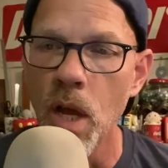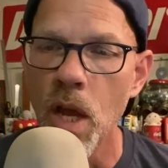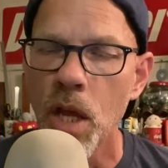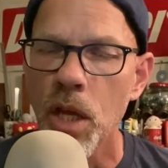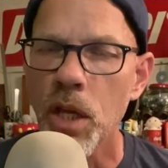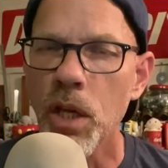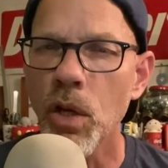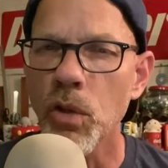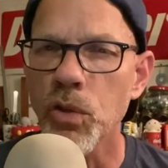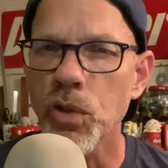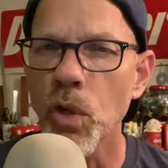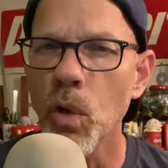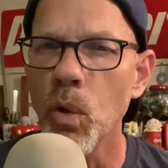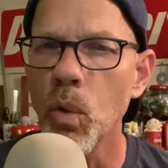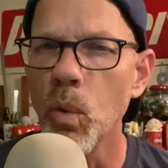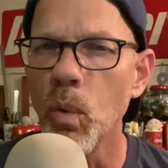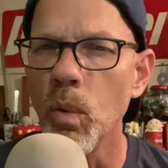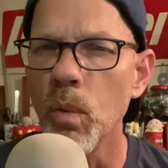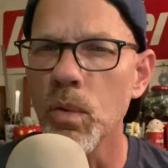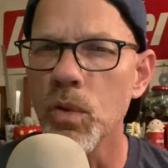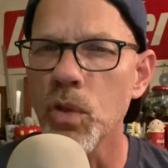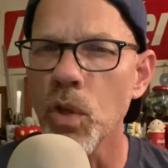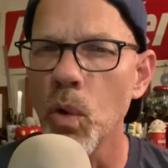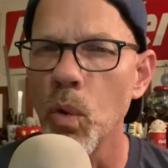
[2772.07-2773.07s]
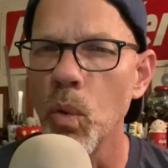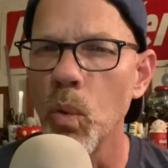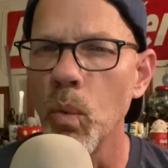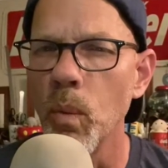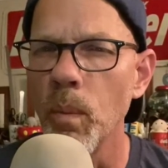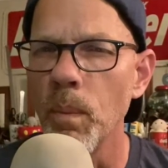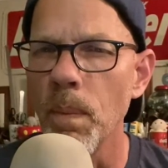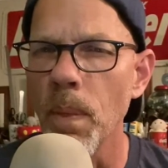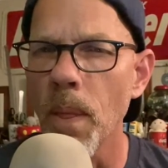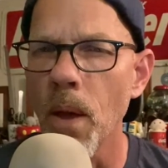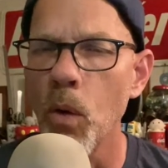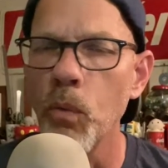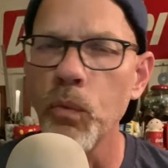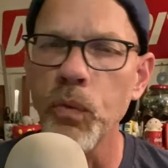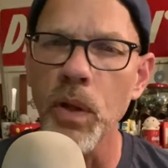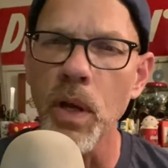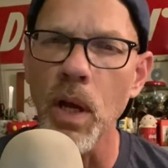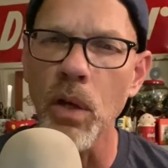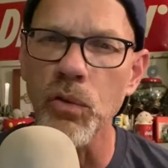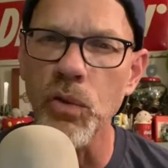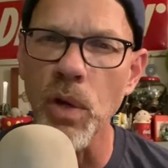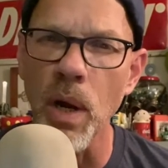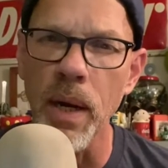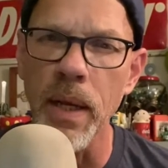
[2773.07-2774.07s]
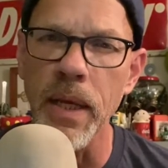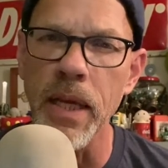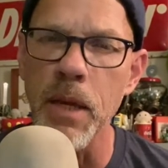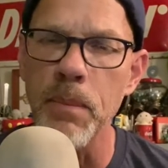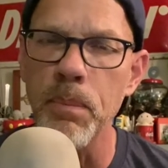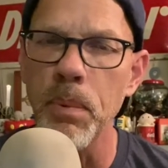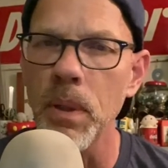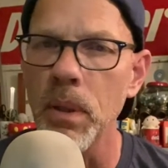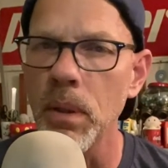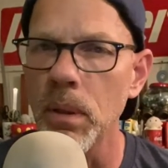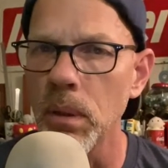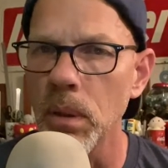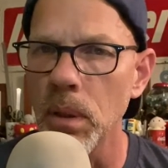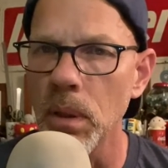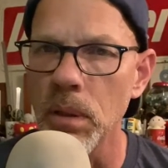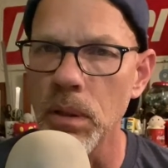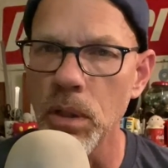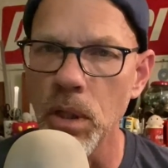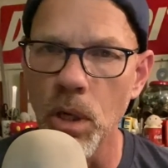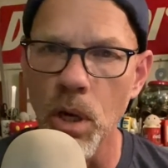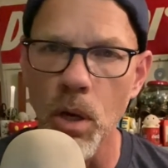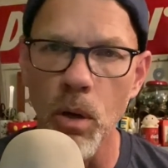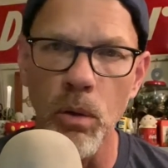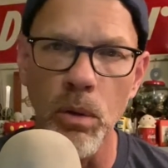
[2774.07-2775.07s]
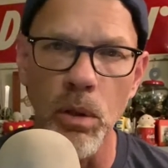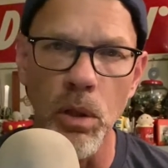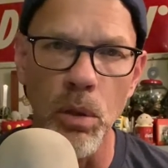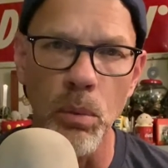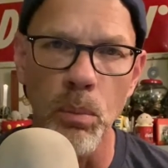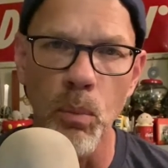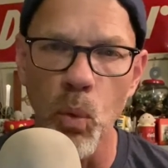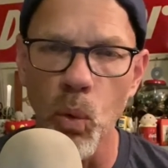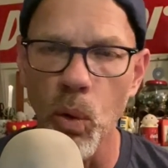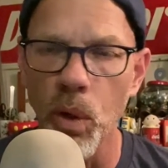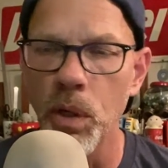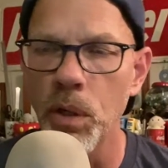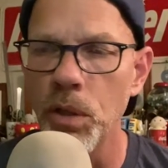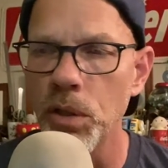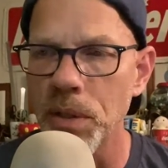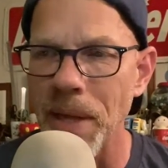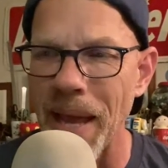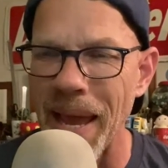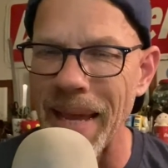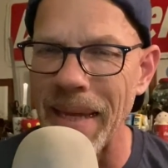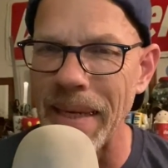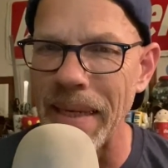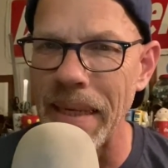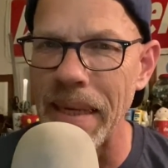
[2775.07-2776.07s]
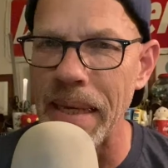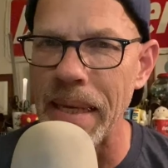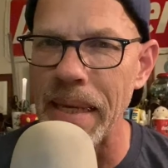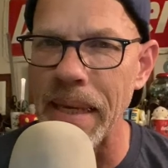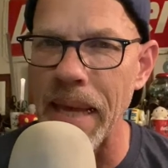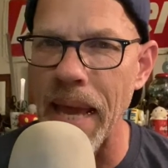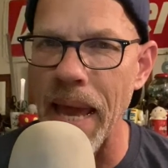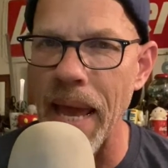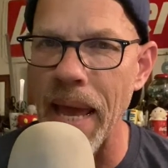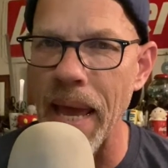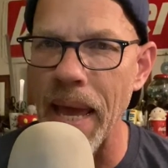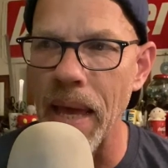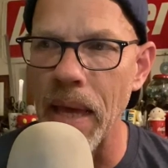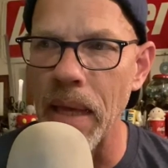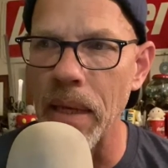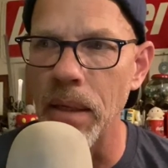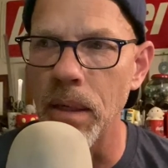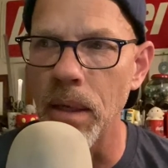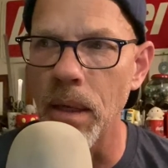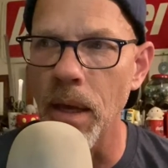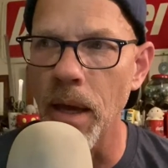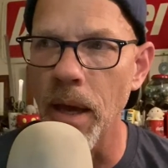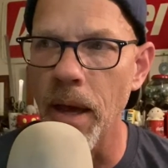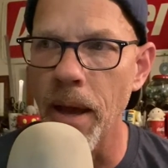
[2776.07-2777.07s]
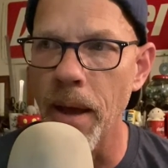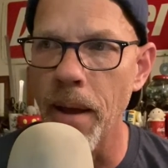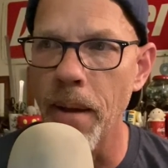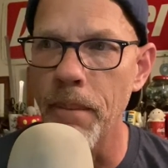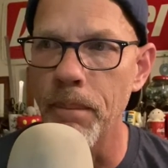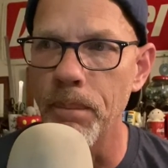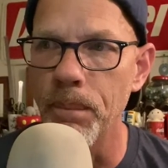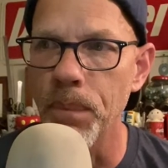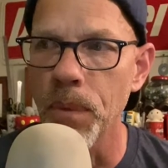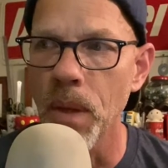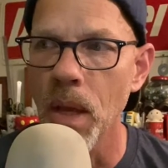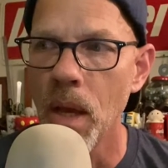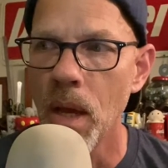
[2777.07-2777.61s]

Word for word: you know, so, so hopefully I'll try to keep it, you know, a little more entertaining and, um,